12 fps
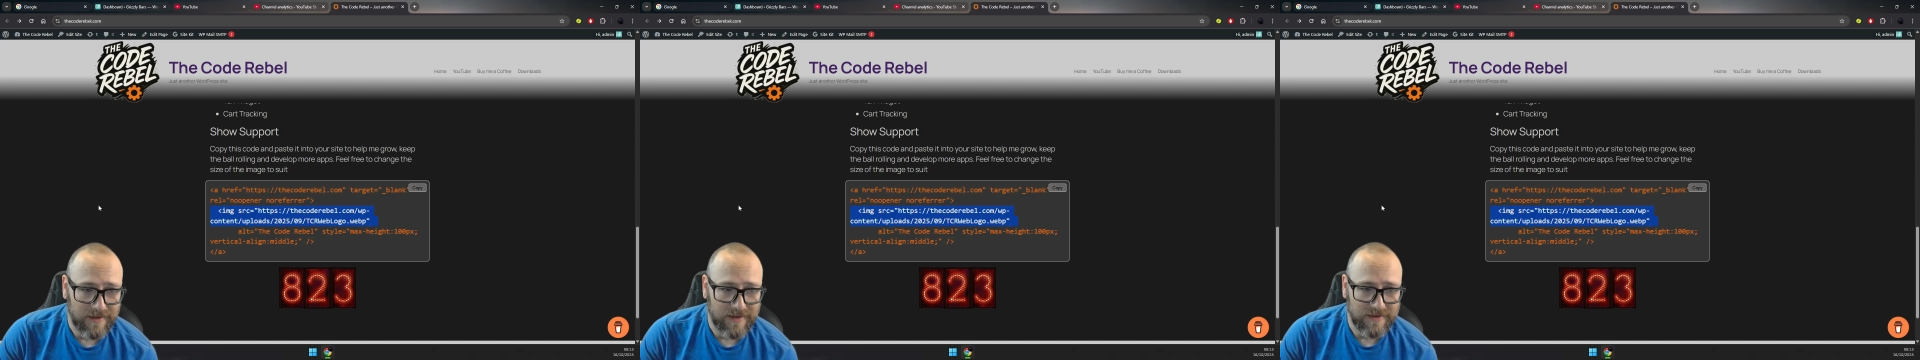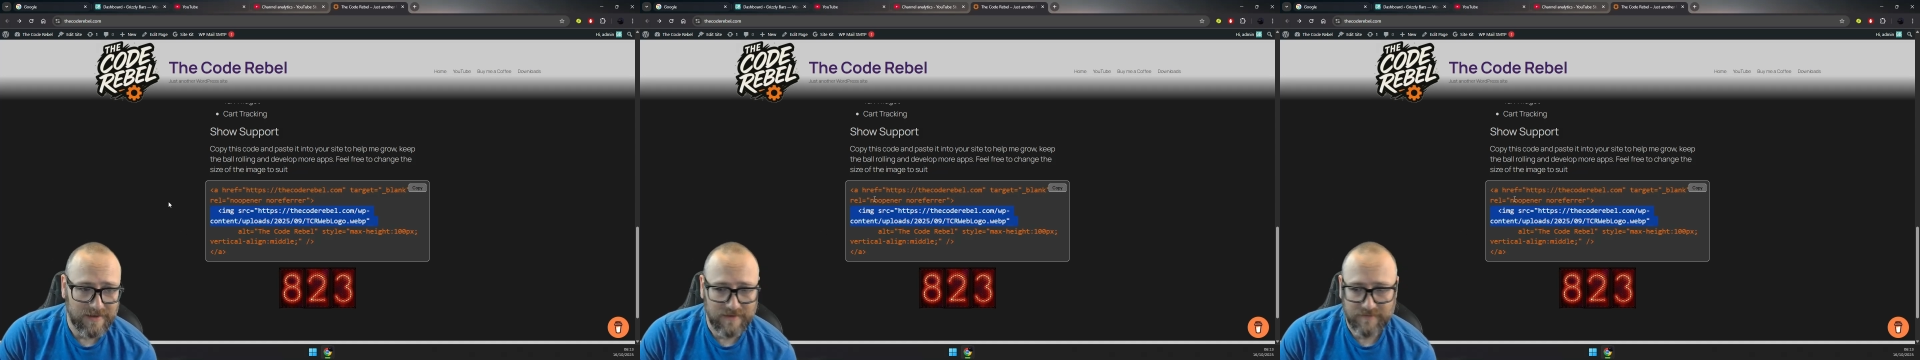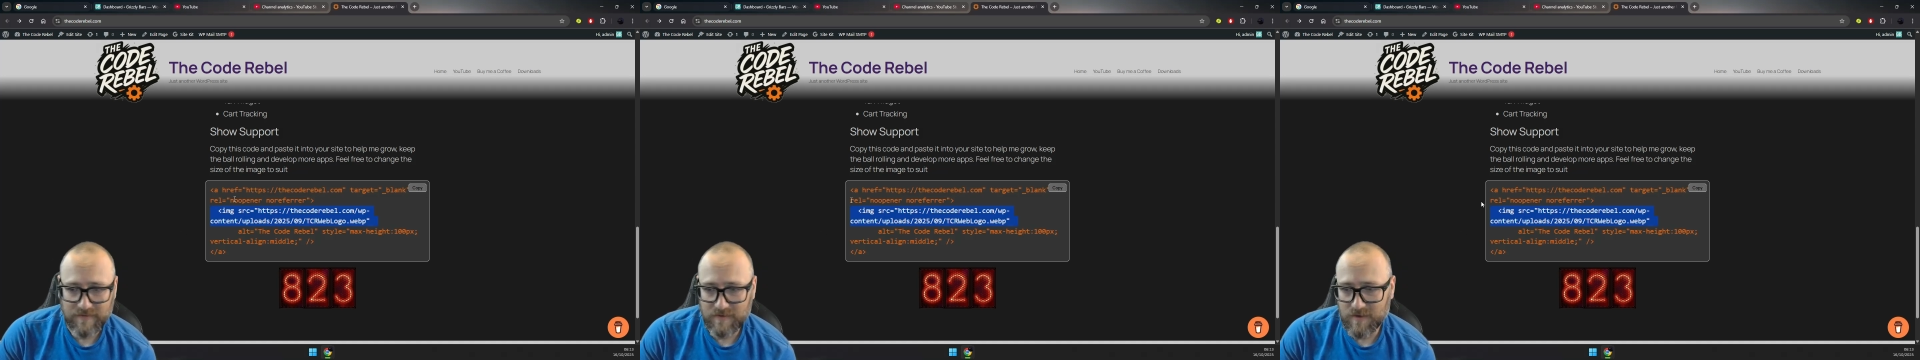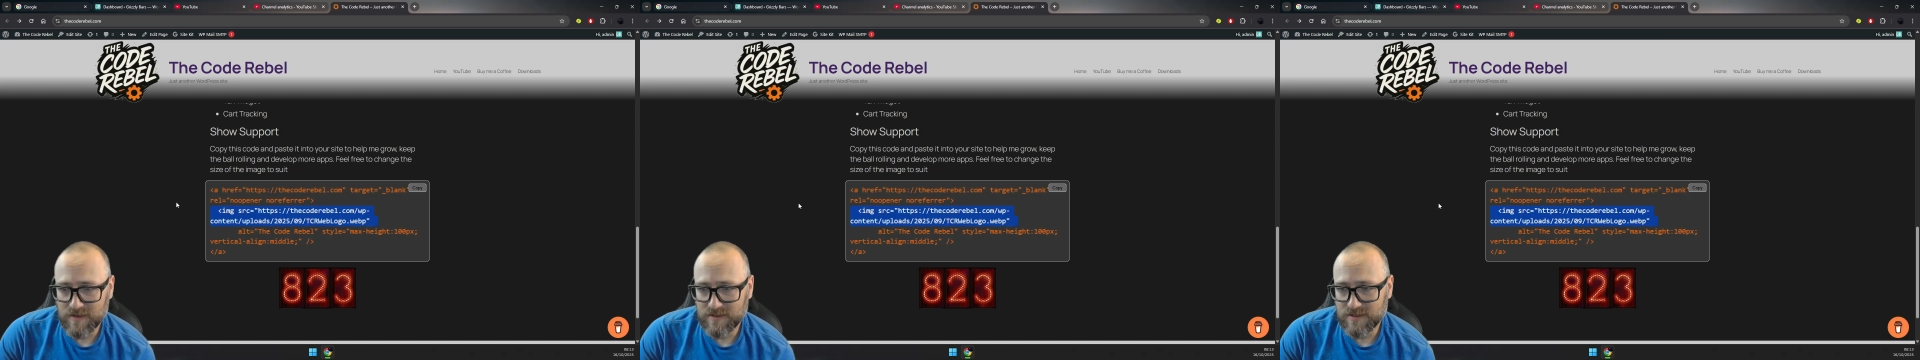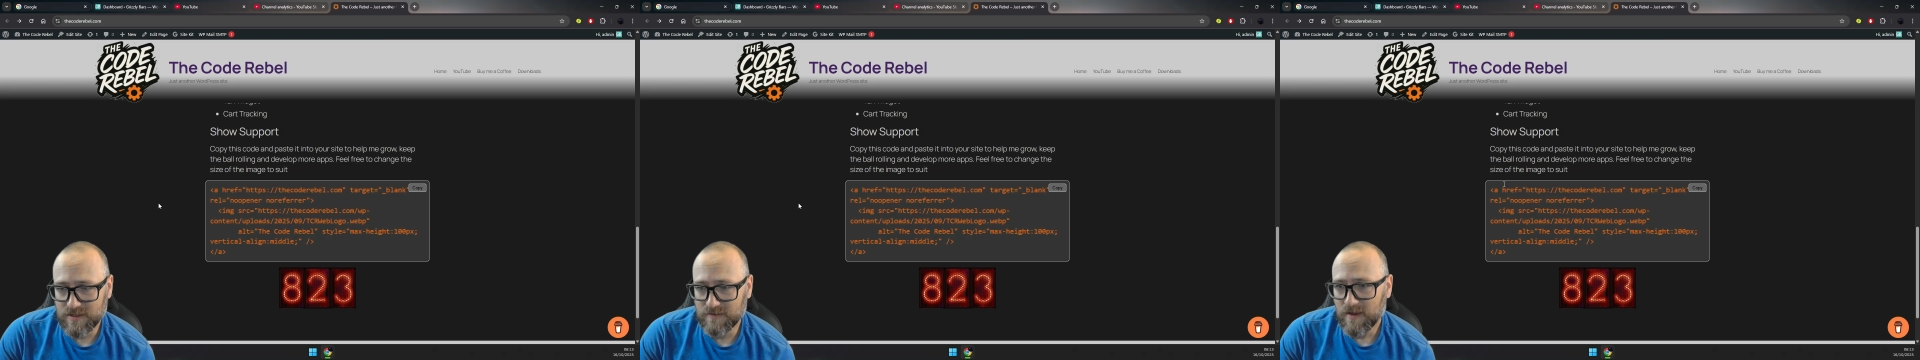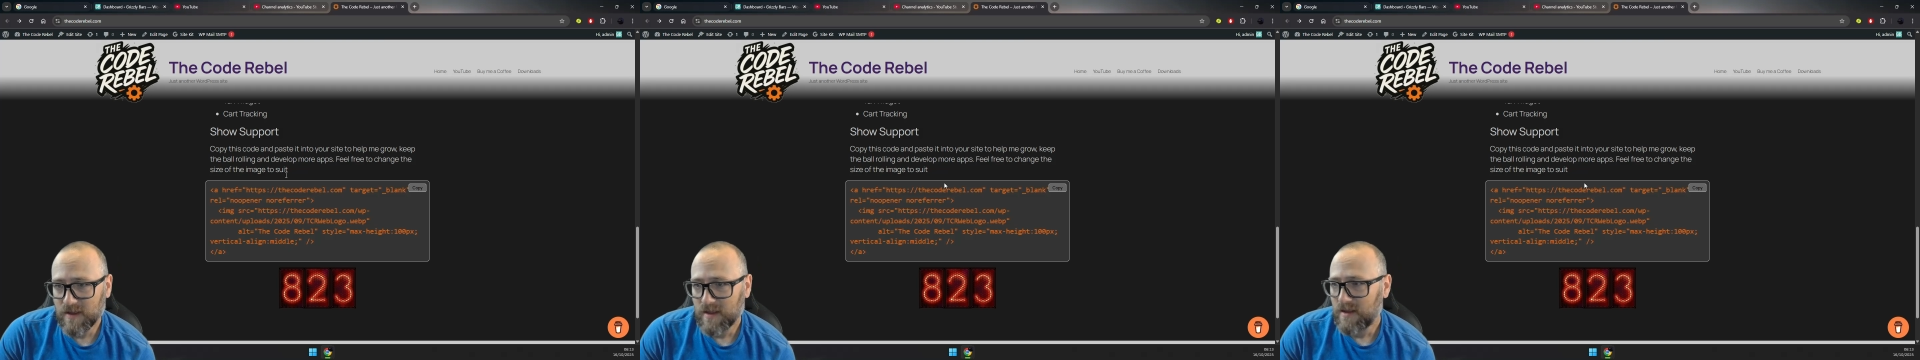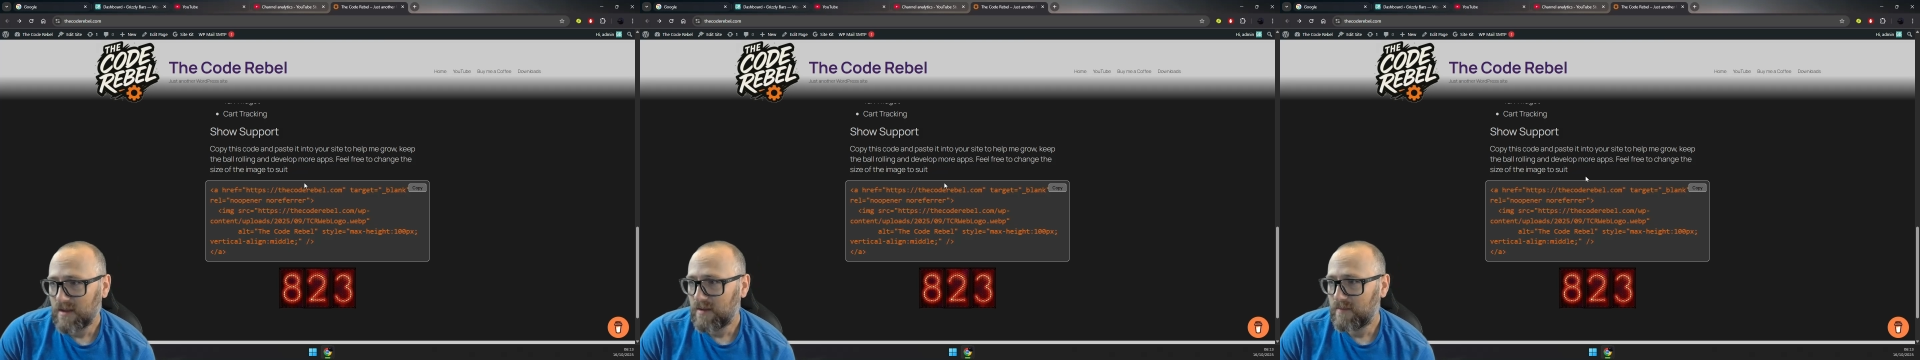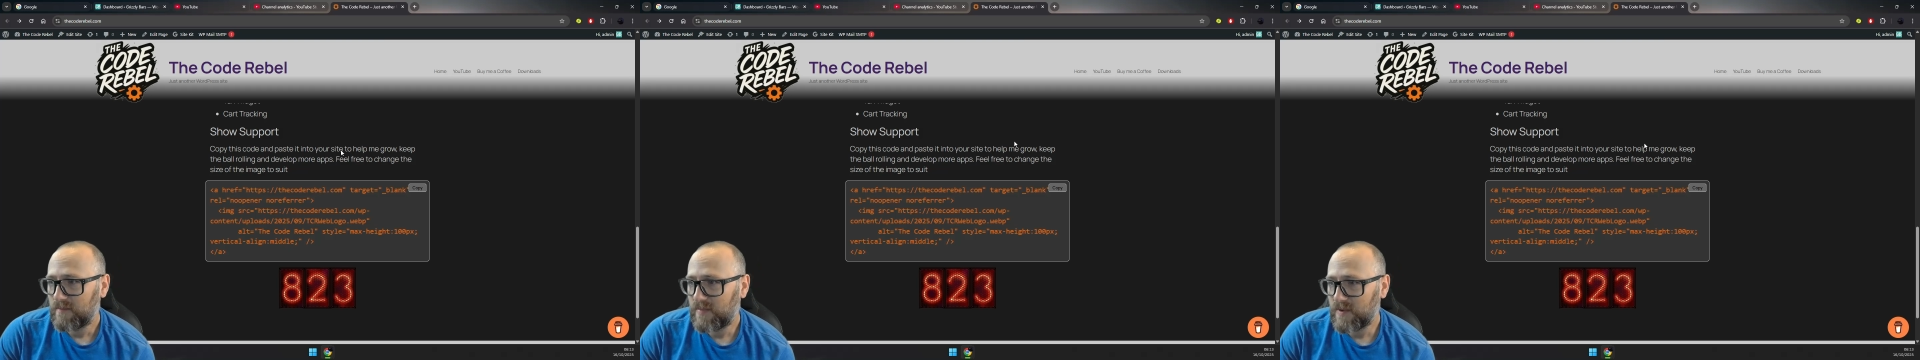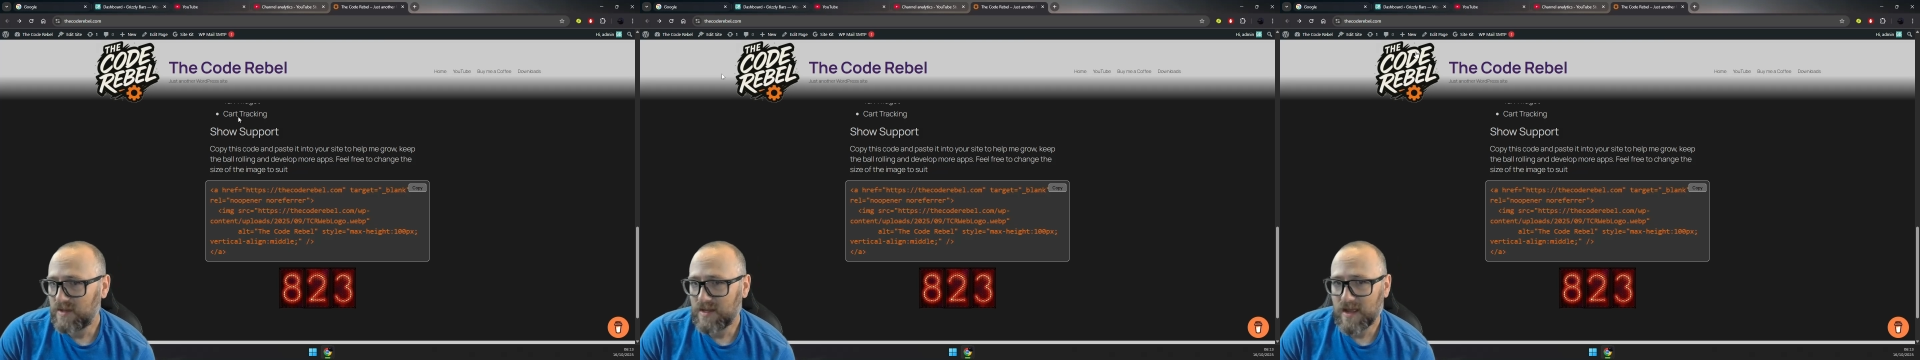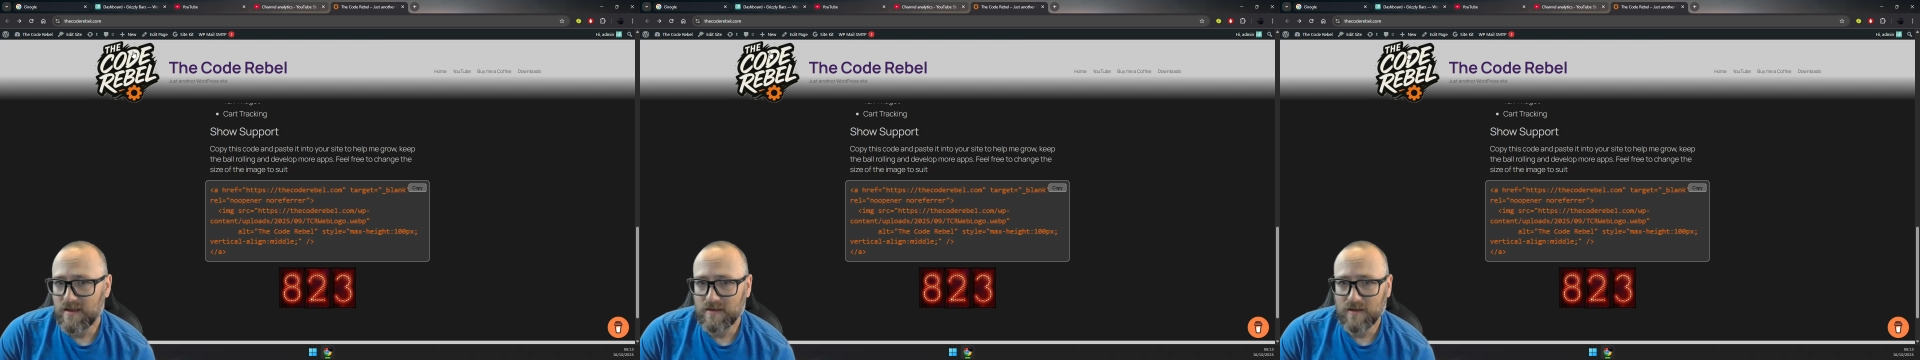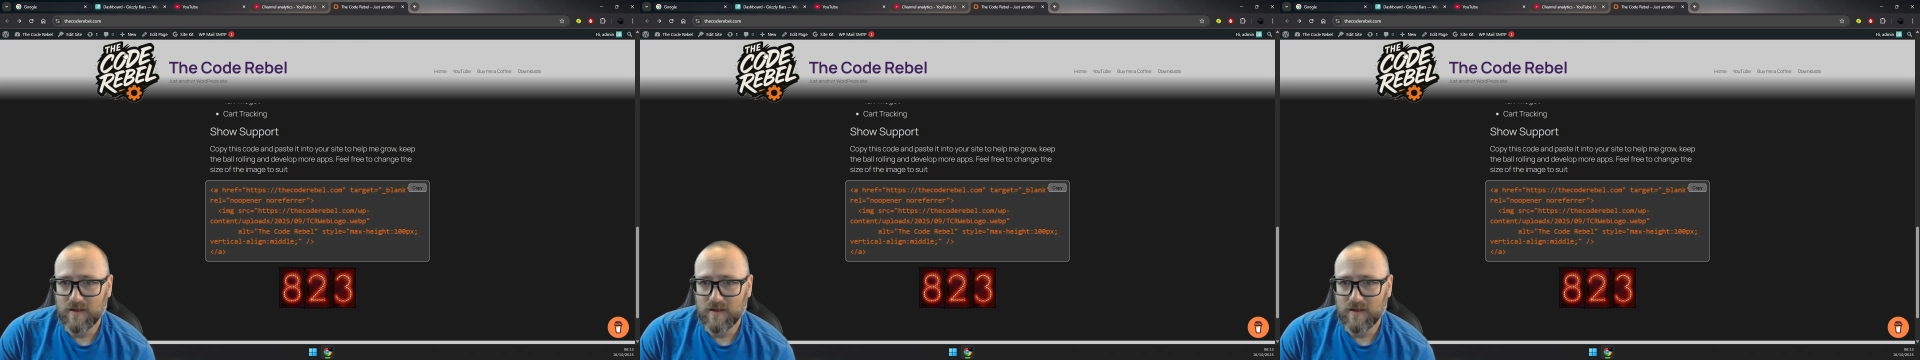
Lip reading: it if you want to. But yeah,